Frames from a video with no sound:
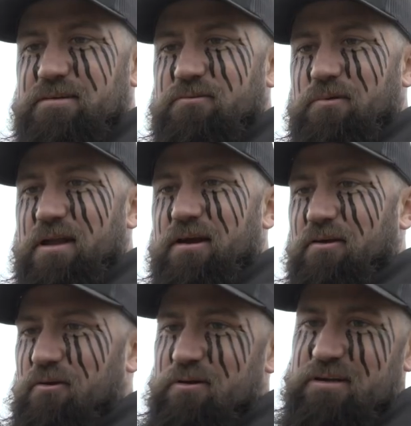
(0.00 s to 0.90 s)
Red
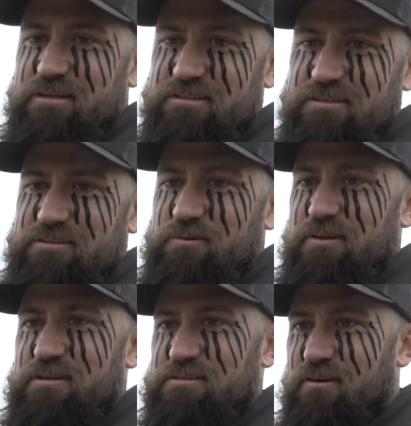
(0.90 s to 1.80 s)
Arrow edition is what
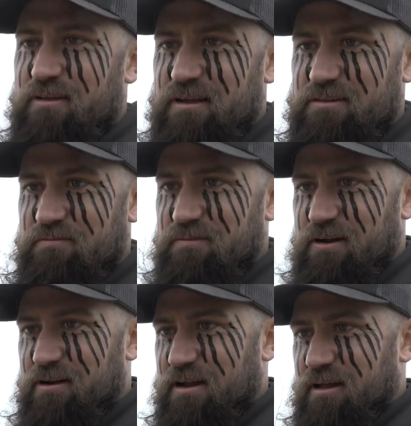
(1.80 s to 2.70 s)
these are. They got the
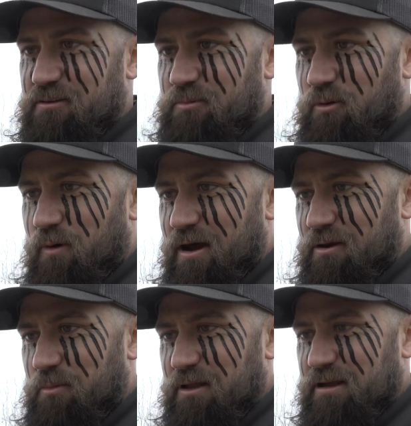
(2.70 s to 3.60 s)
flared out, a little bit
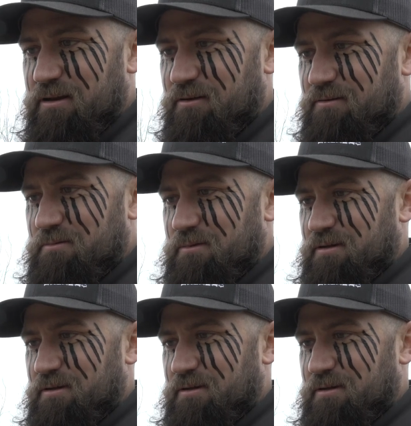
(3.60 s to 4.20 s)
wider blade on them.